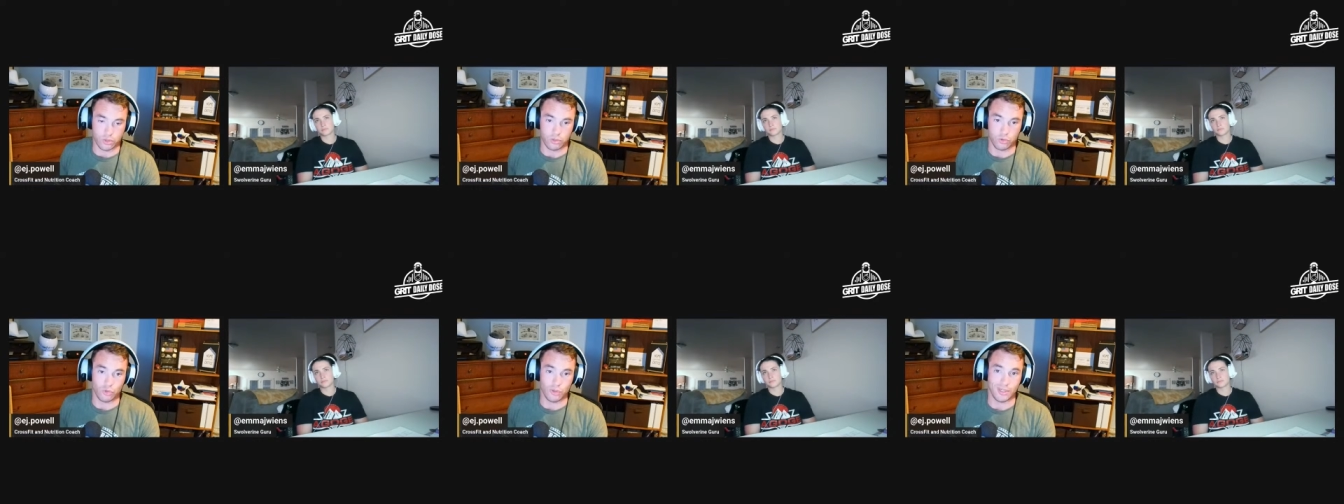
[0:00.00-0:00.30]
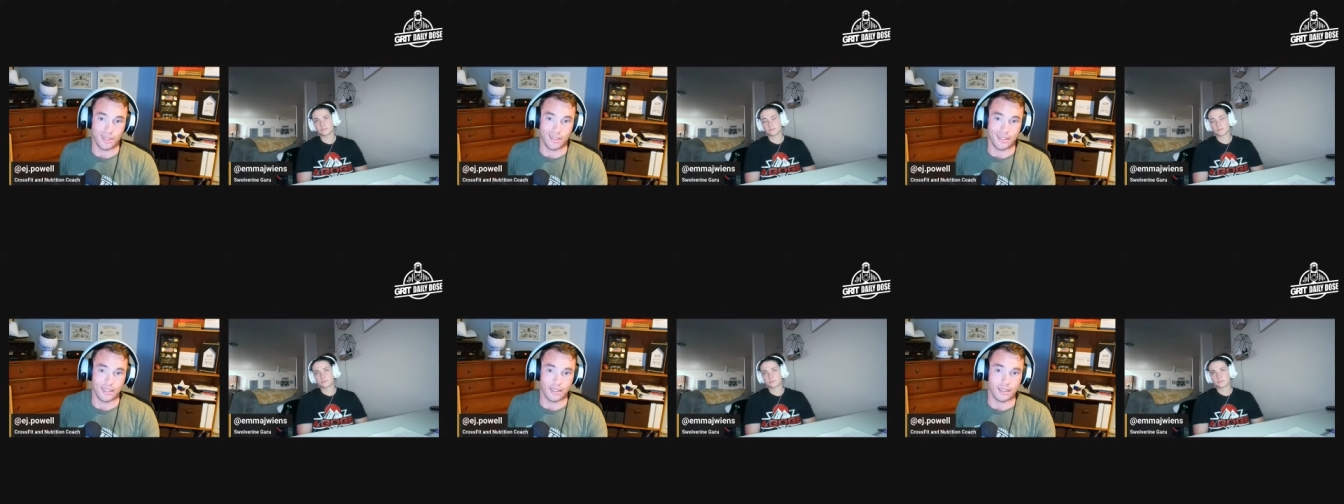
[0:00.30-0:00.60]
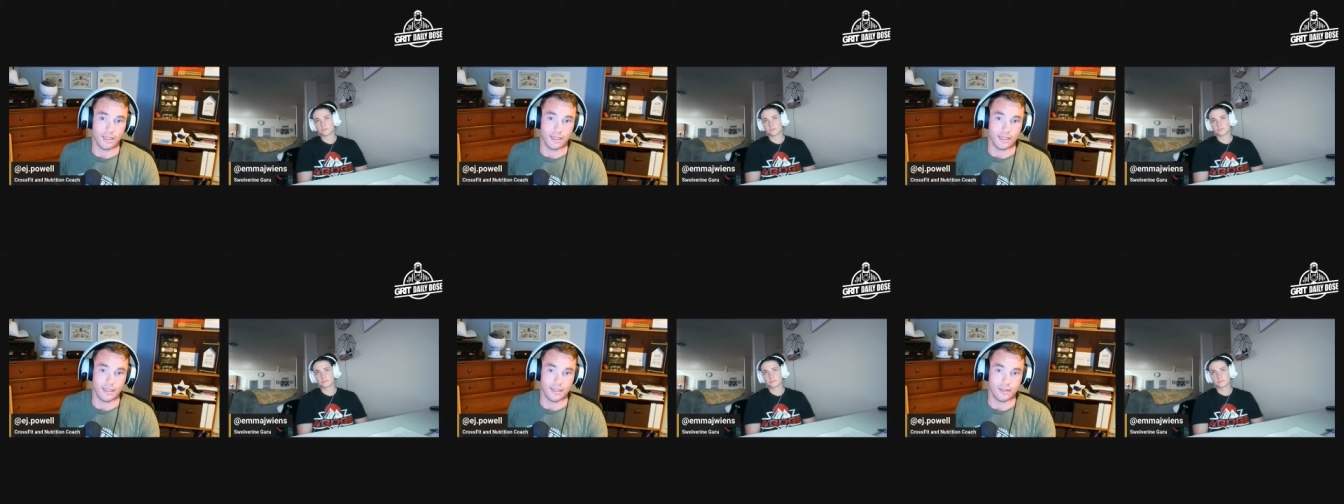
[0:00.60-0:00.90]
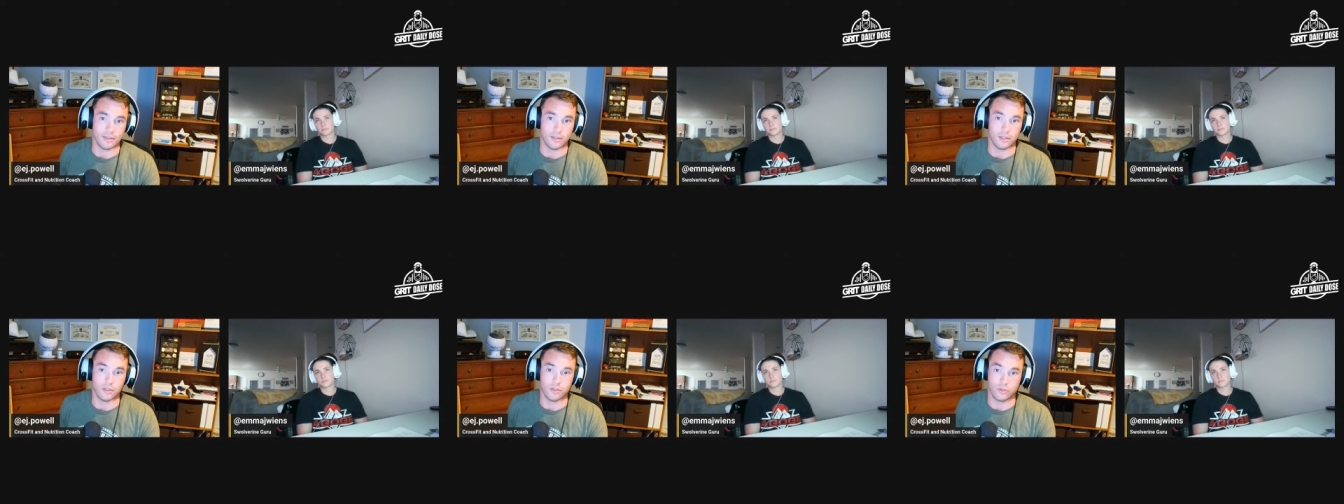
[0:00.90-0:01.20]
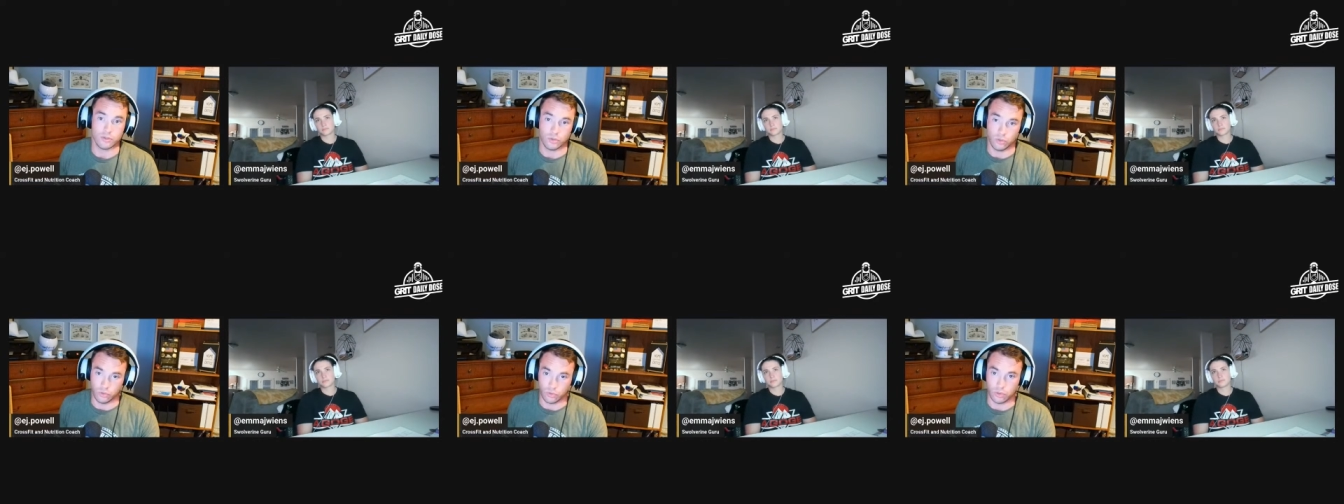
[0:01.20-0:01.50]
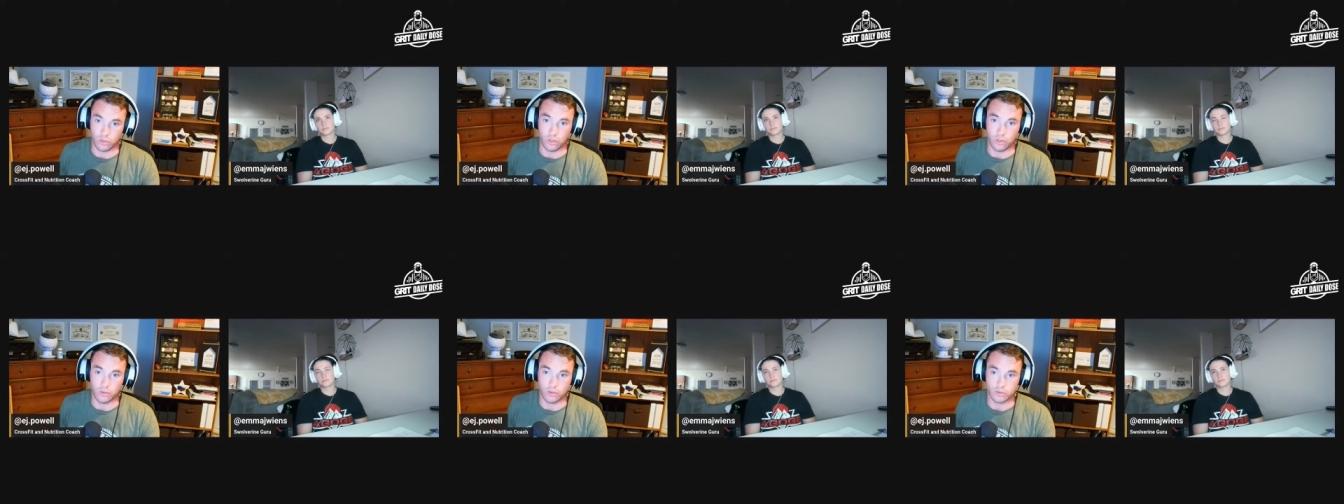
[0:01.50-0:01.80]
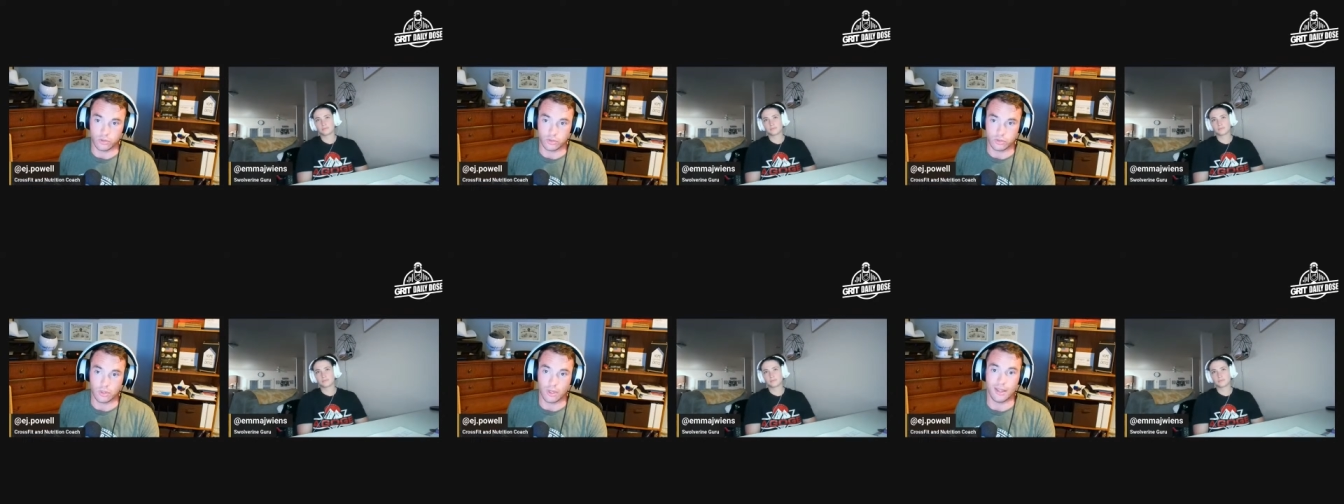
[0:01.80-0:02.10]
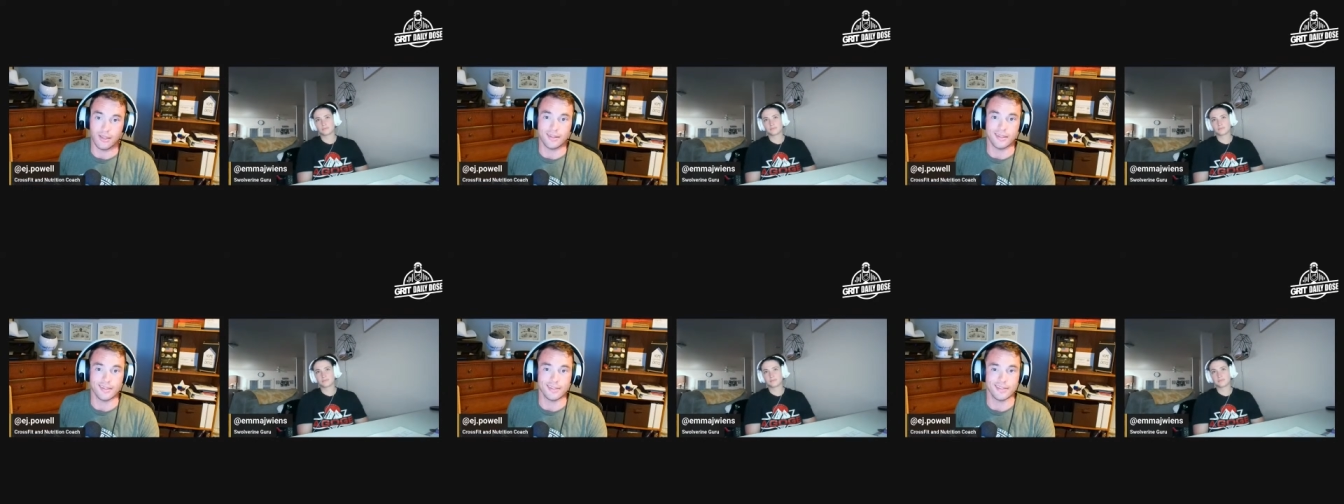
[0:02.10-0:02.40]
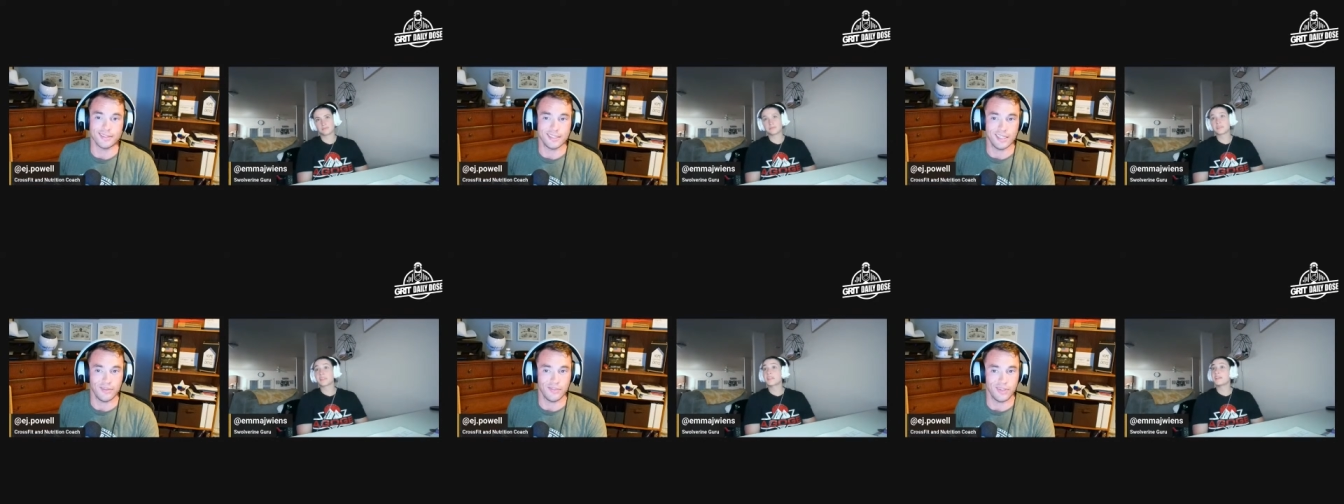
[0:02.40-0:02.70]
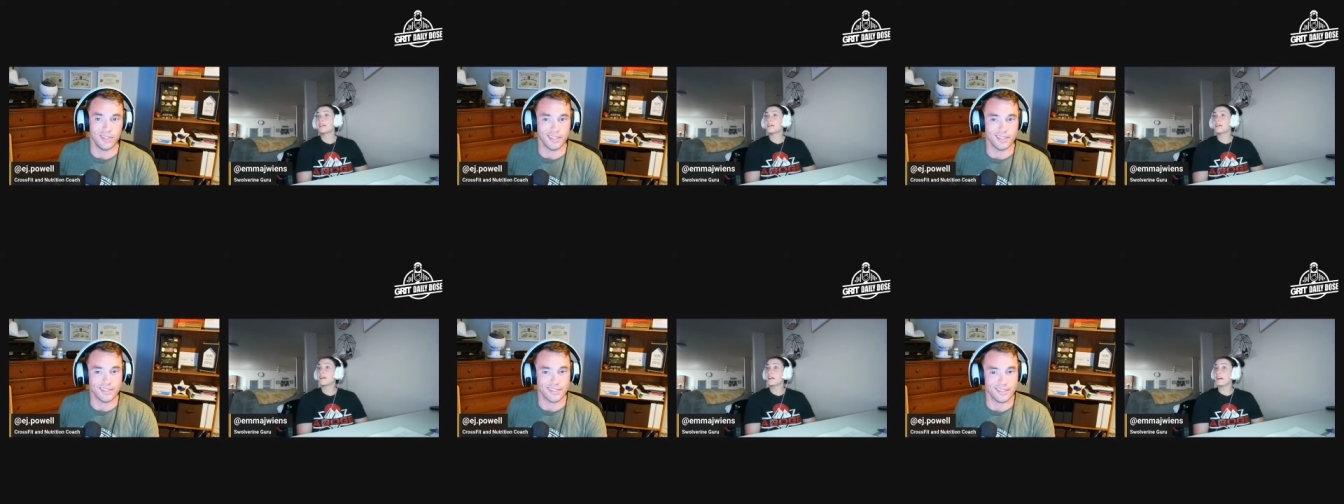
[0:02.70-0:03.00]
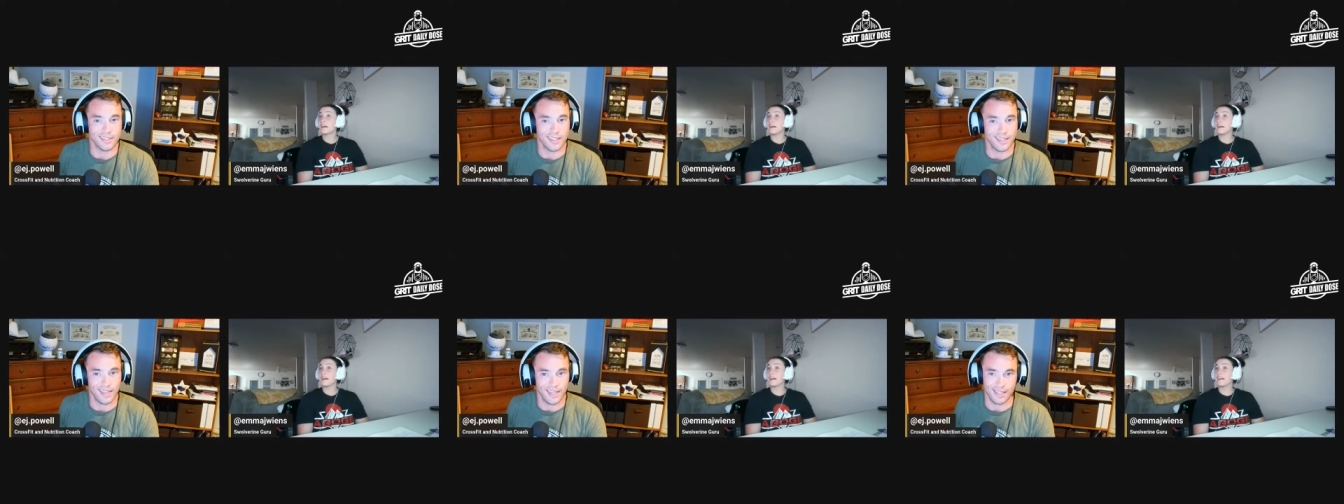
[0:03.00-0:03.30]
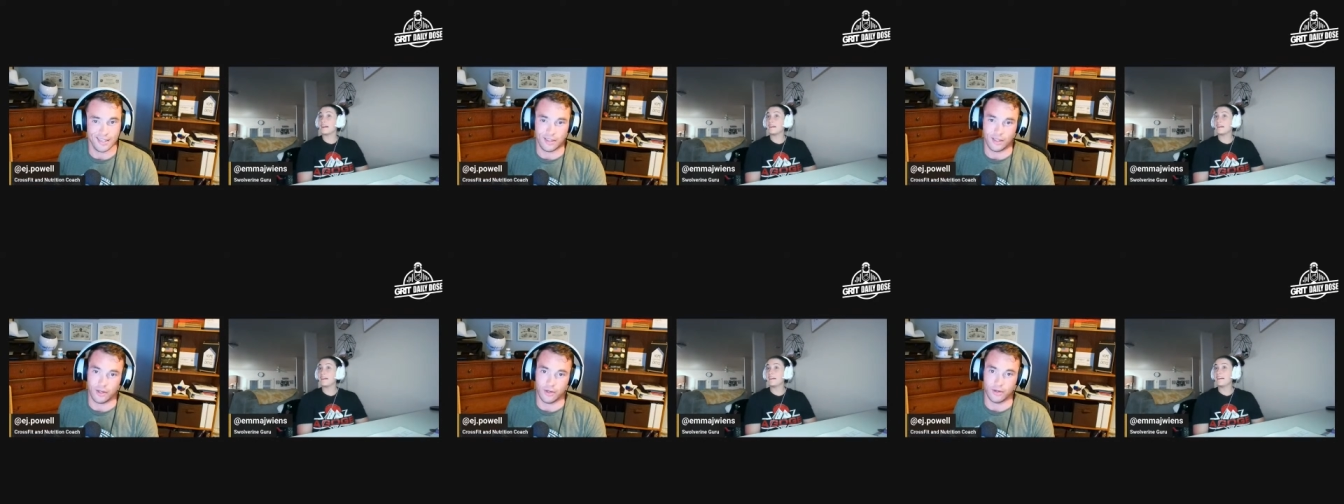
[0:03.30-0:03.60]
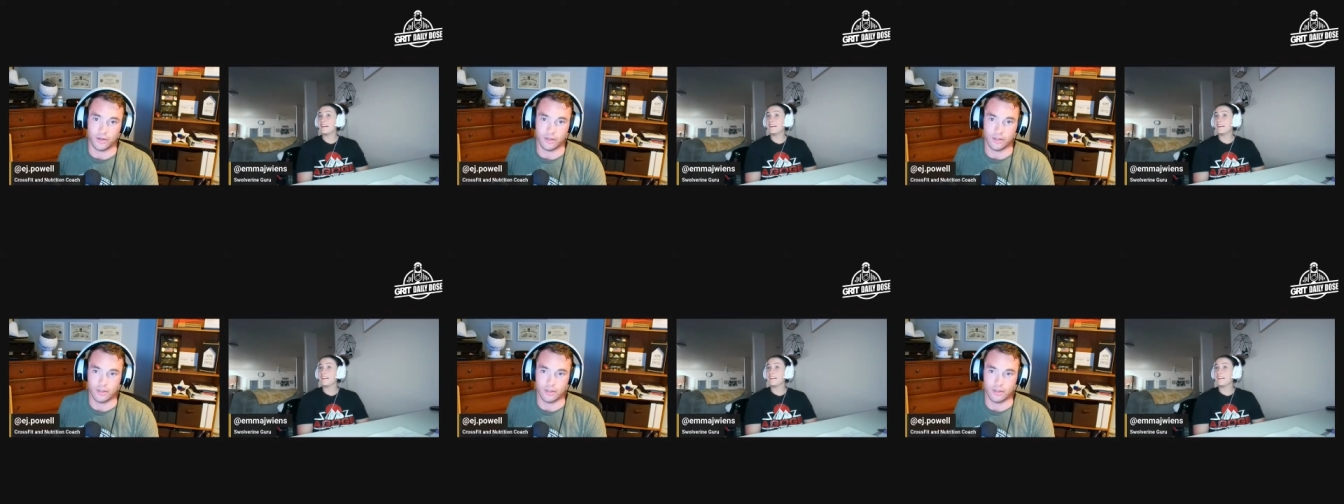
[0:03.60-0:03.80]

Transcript: ingredient is sucralose, and then stevia's in there.